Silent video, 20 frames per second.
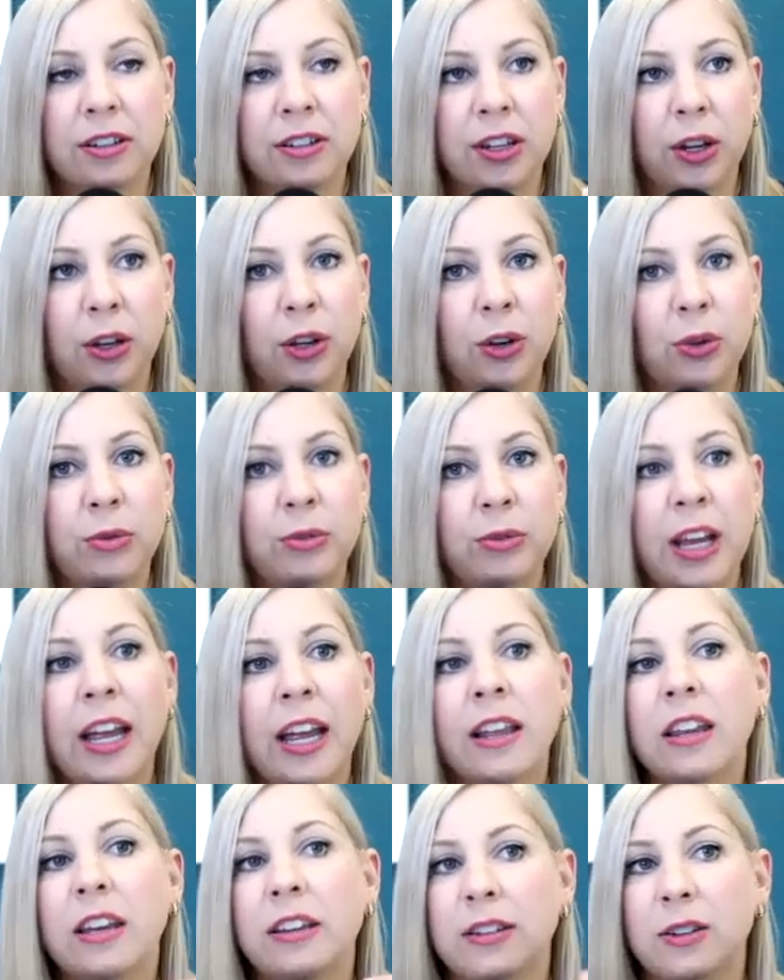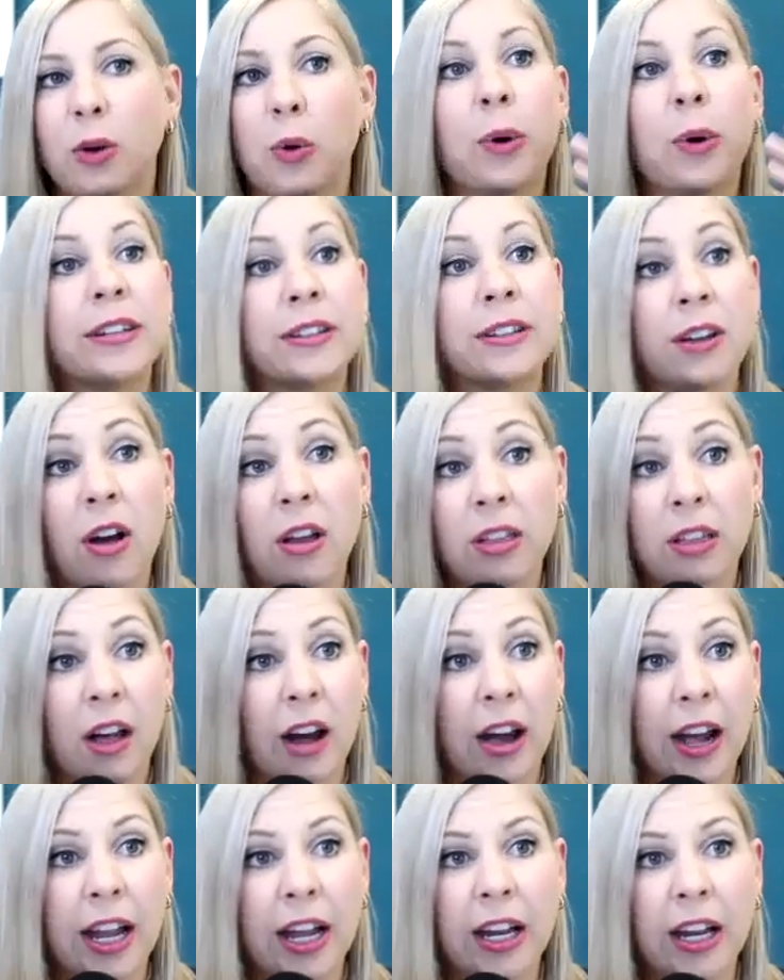So you take this quiz
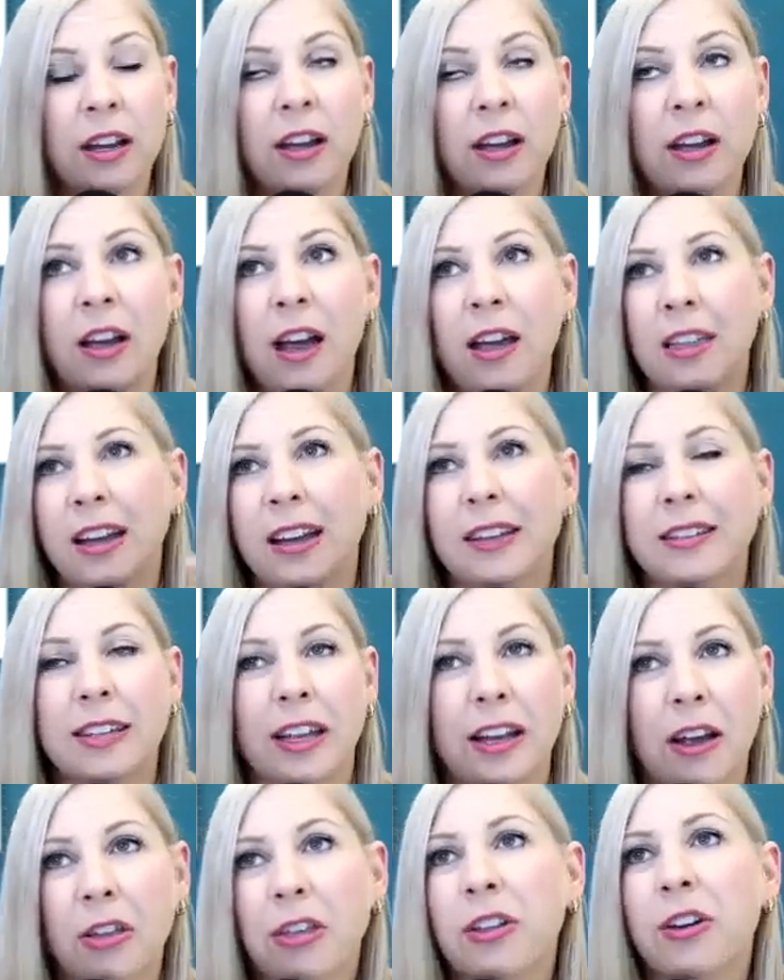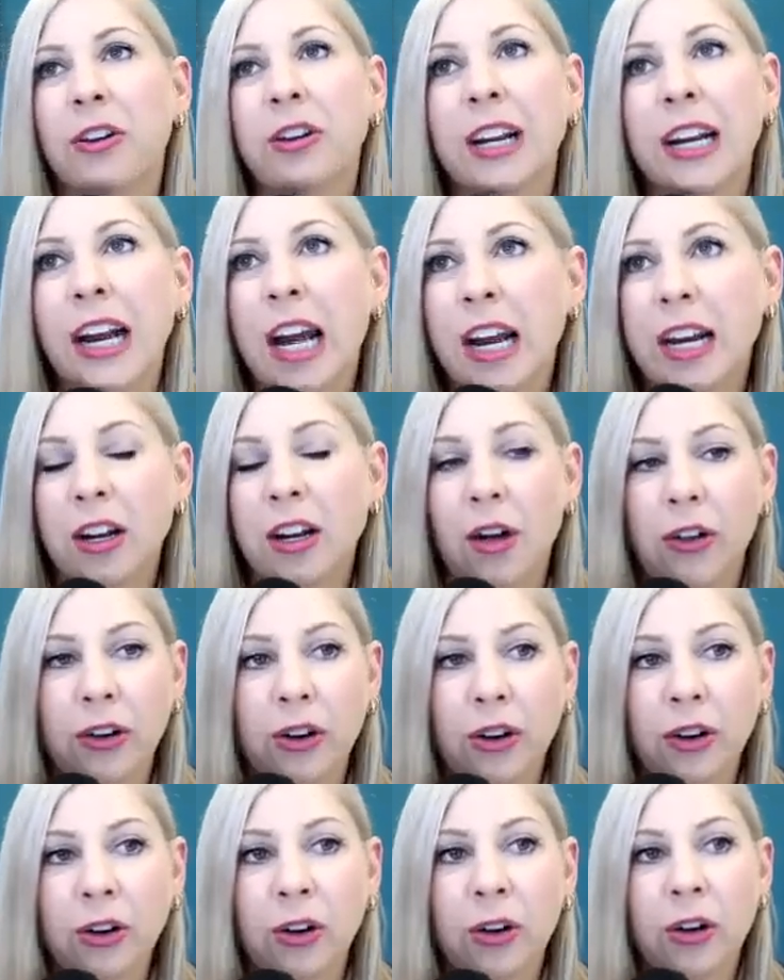online. I think it's like a
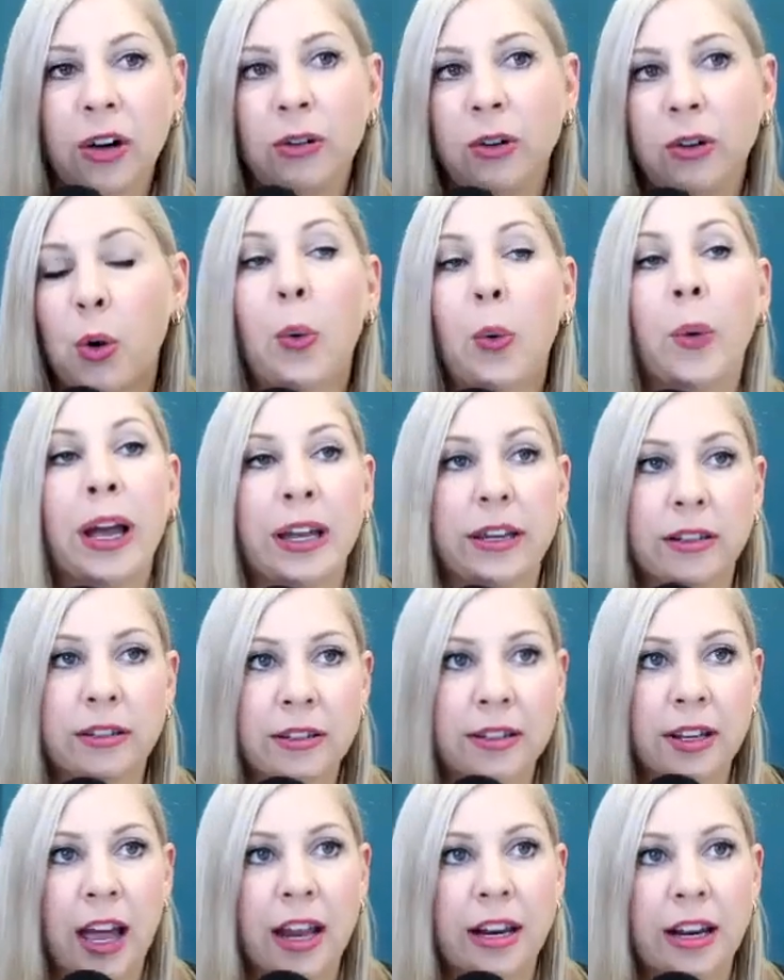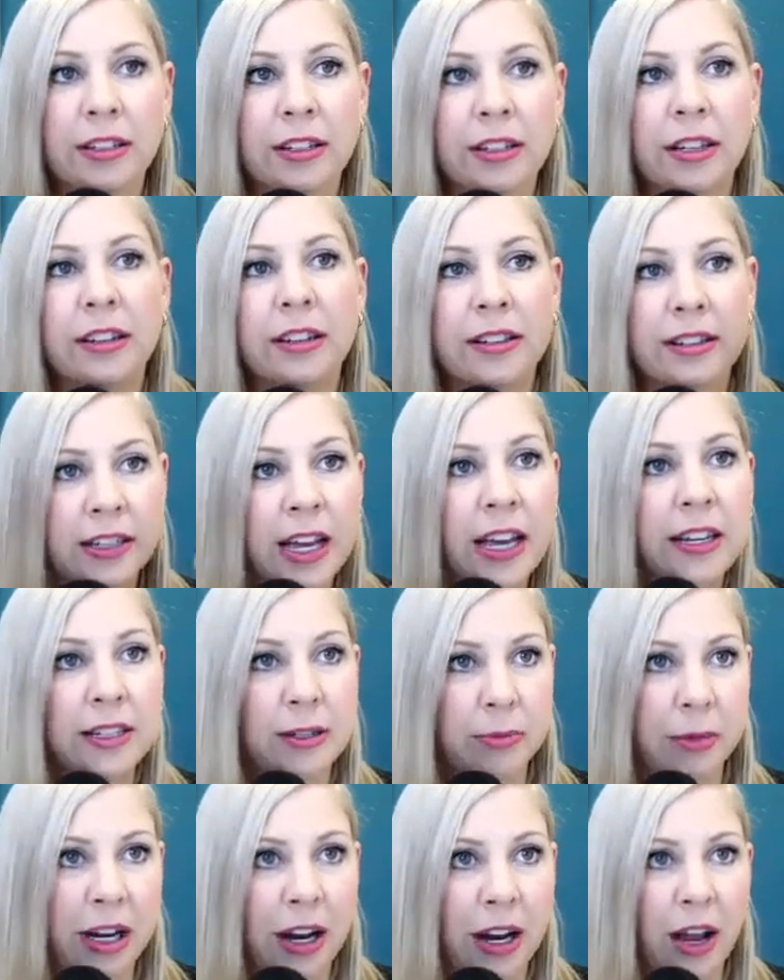$39 quiz, and it's an
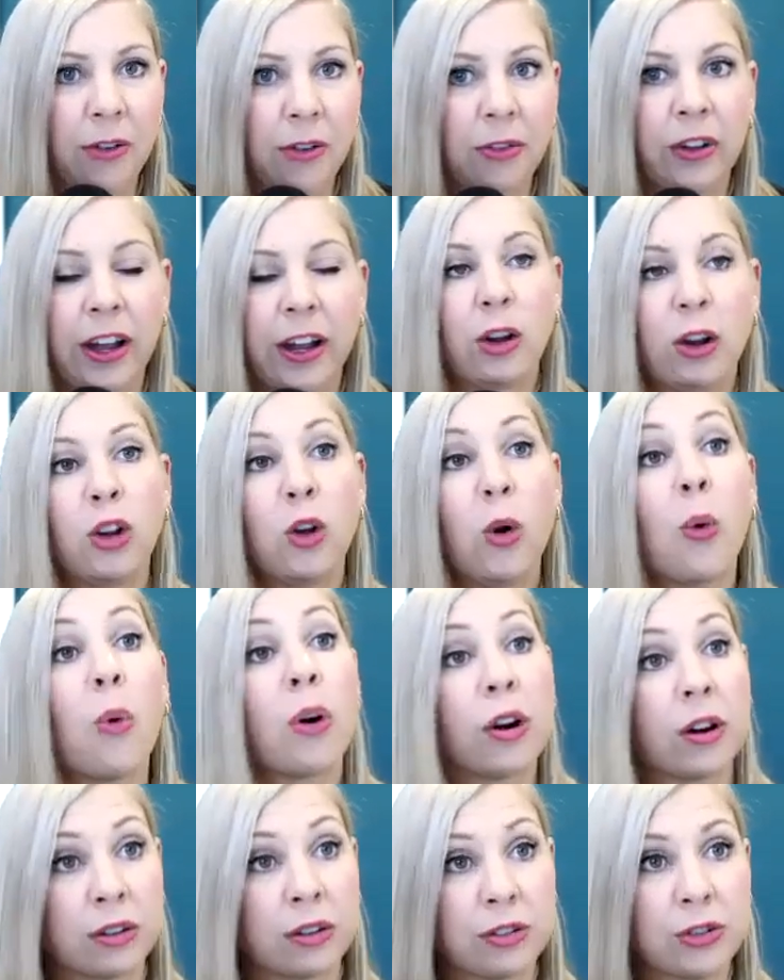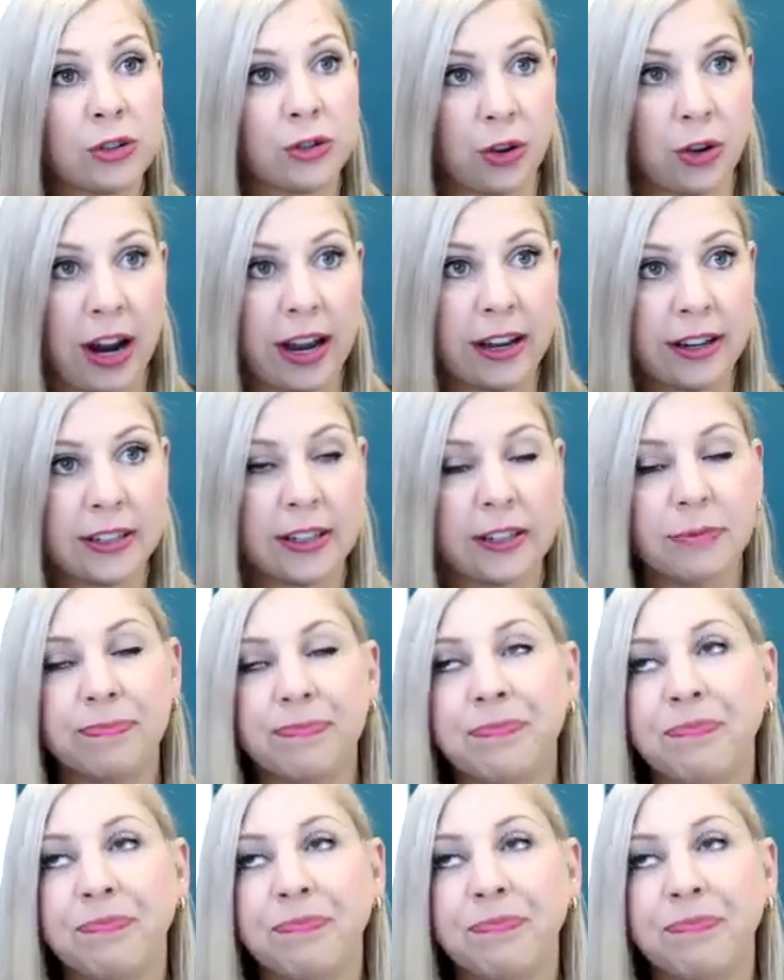assessment of like your strengths.